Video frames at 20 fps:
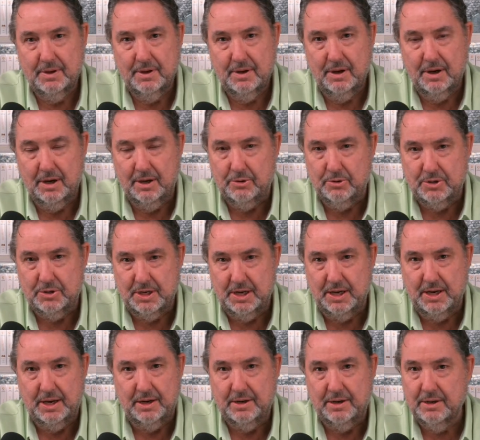
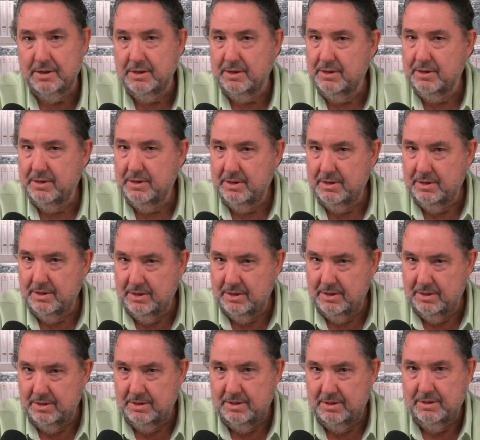Understand
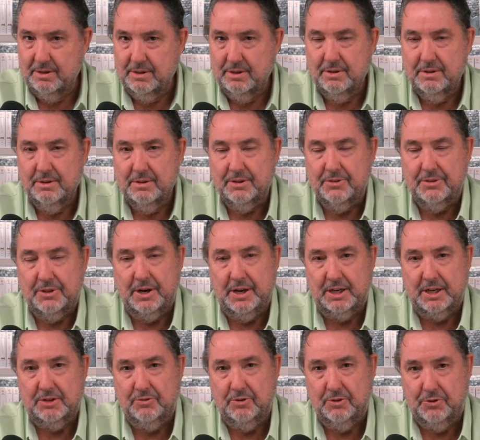that the
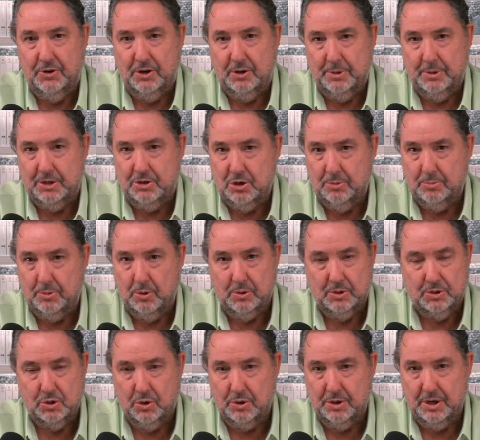next fulfillment, Shabu,
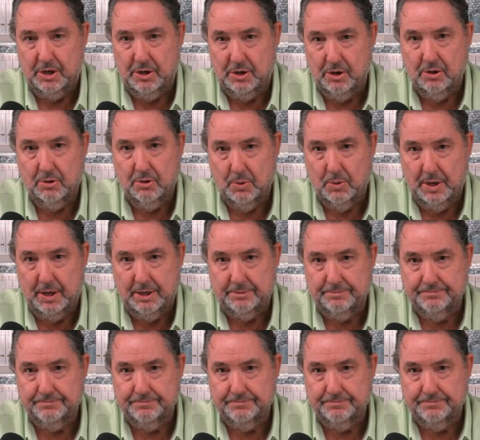is only a year away.